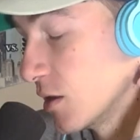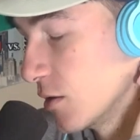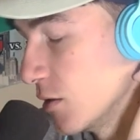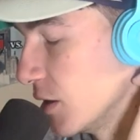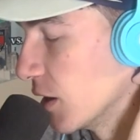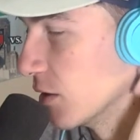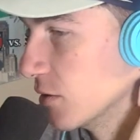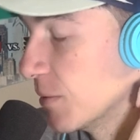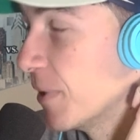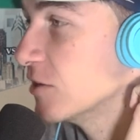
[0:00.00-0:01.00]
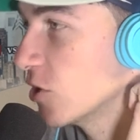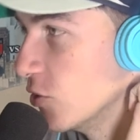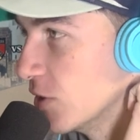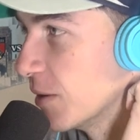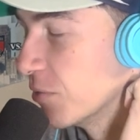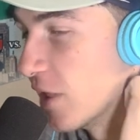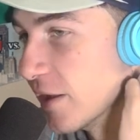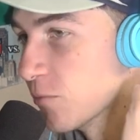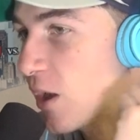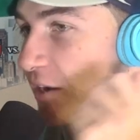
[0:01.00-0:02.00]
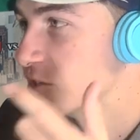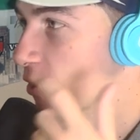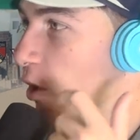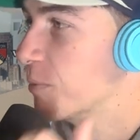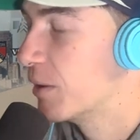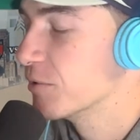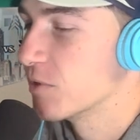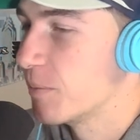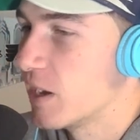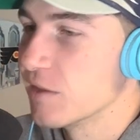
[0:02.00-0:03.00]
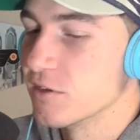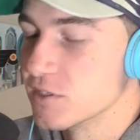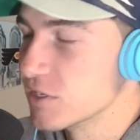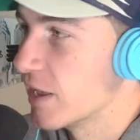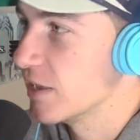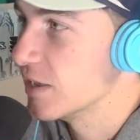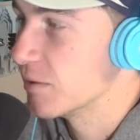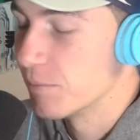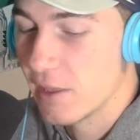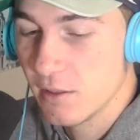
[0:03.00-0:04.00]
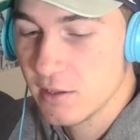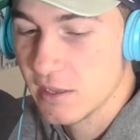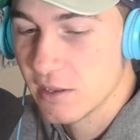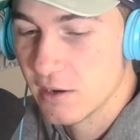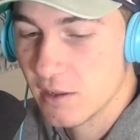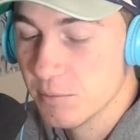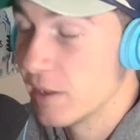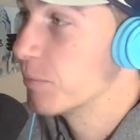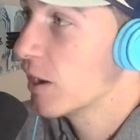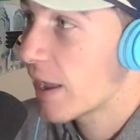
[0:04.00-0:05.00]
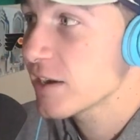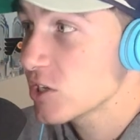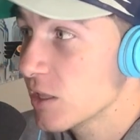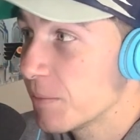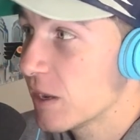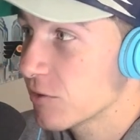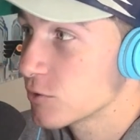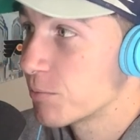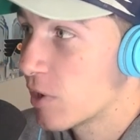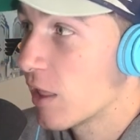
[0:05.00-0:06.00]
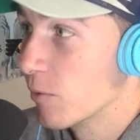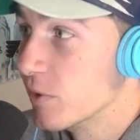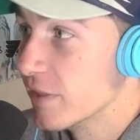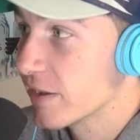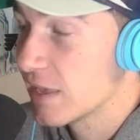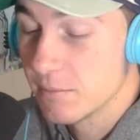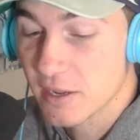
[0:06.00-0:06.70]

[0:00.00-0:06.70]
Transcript: Yeah. Depends on who they play. Watch, they'll open up with the Panthers so that he can play. But actually, the Panthers will probably win that game next